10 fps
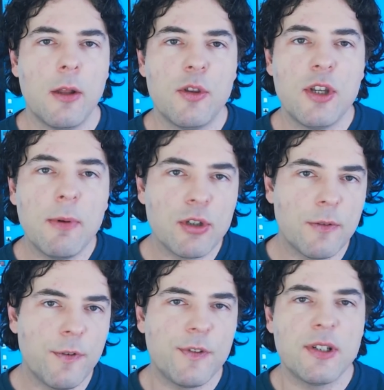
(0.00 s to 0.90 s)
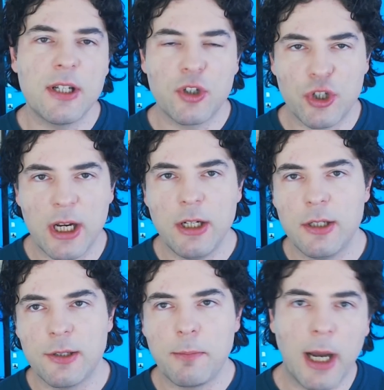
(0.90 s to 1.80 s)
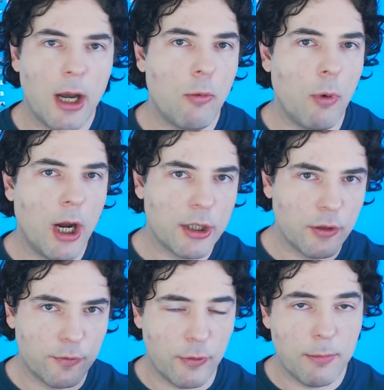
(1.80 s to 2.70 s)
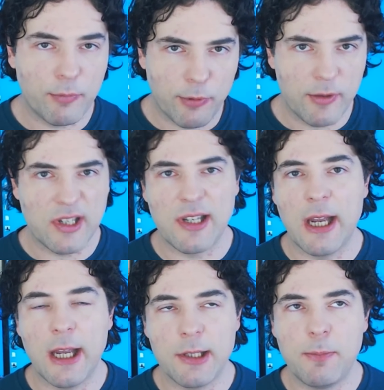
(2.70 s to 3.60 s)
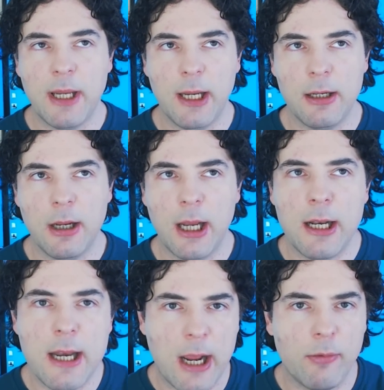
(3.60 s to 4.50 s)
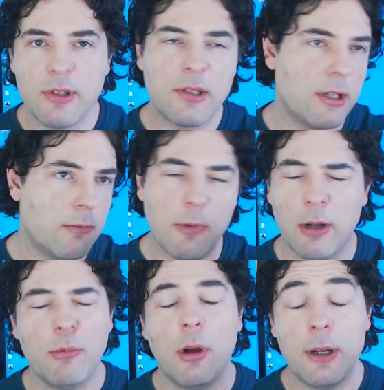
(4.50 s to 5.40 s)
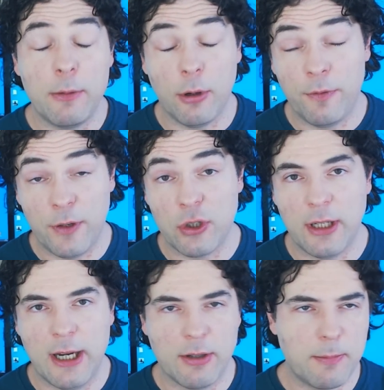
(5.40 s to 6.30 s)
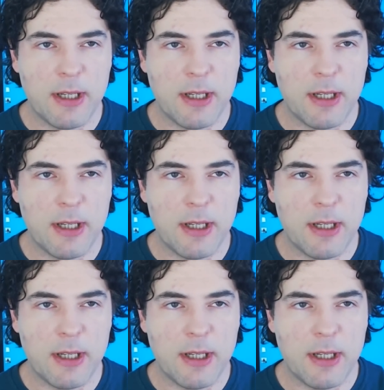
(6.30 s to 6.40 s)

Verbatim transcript: 256 shaders per work group processor has been announced and well not not officially announced but it's